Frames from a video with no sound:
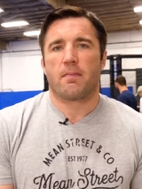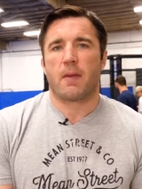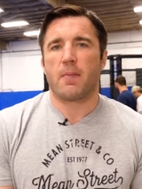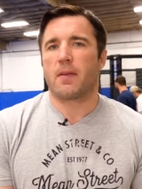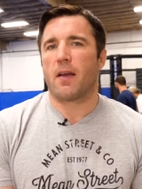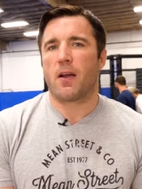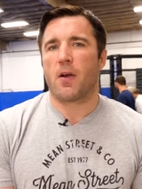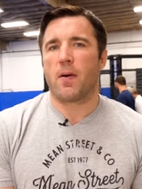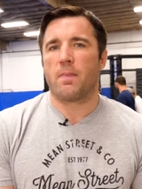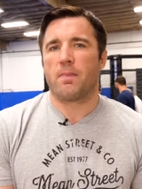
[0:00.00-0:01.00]
keep the talk
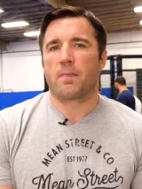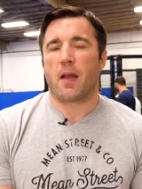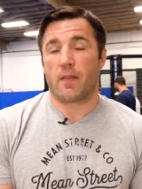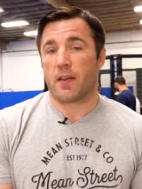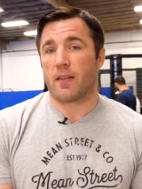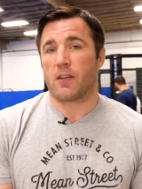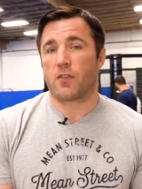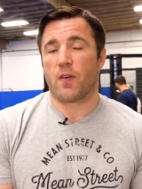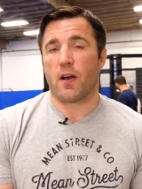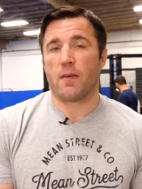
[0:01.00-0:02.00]
going. I think that
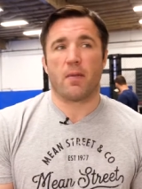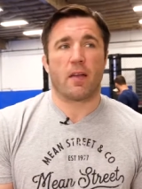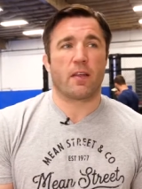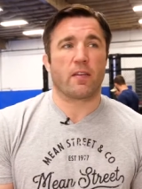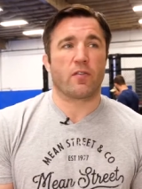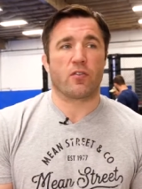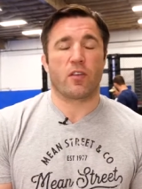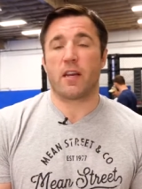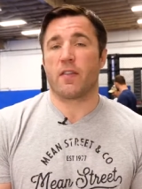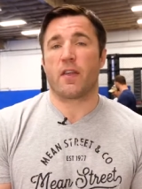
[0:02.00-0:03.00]
it's fun. I think if
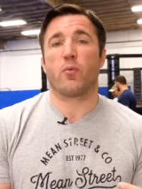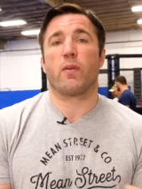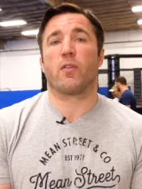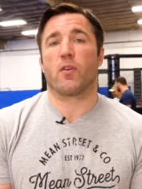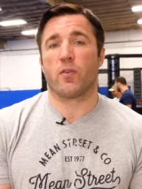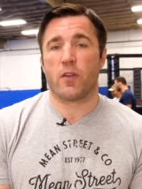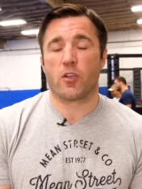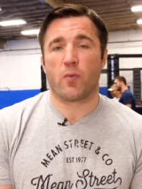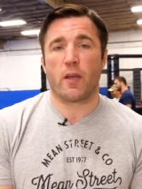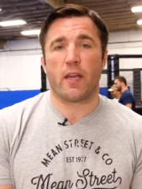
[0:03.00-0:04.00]
there's anything we've learned
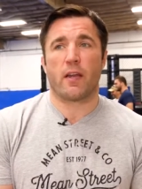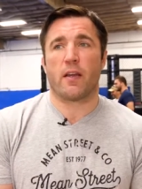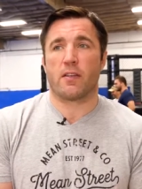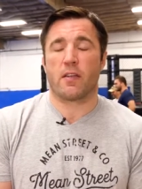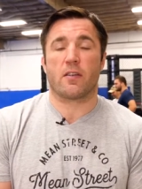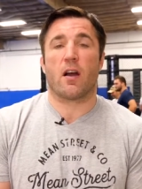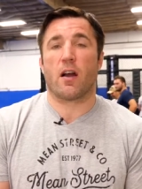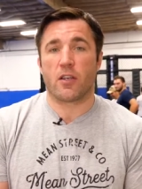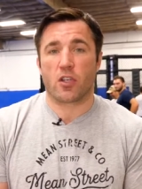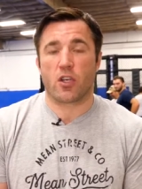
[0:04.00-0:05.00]
this week, it's that
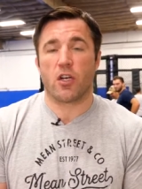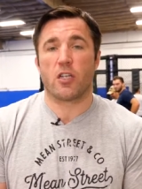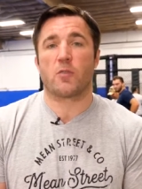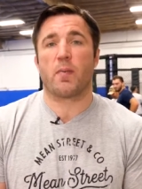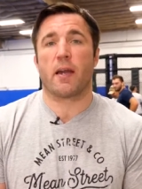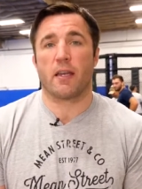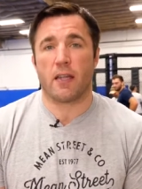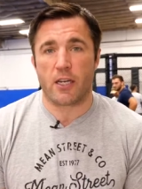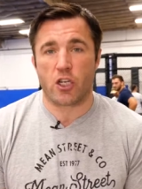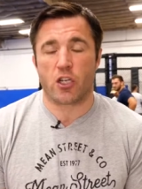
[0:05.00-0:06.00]
talk is good,
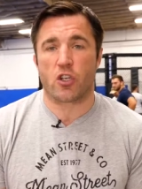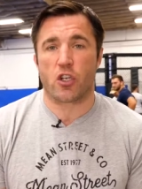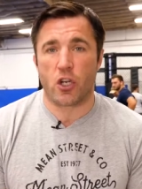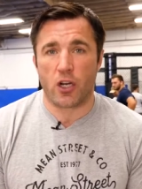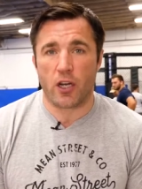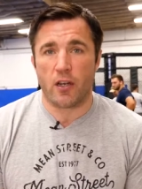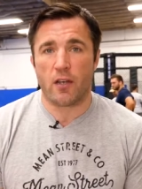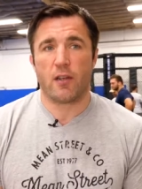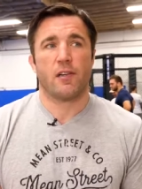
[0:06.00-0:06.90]
speculation is good.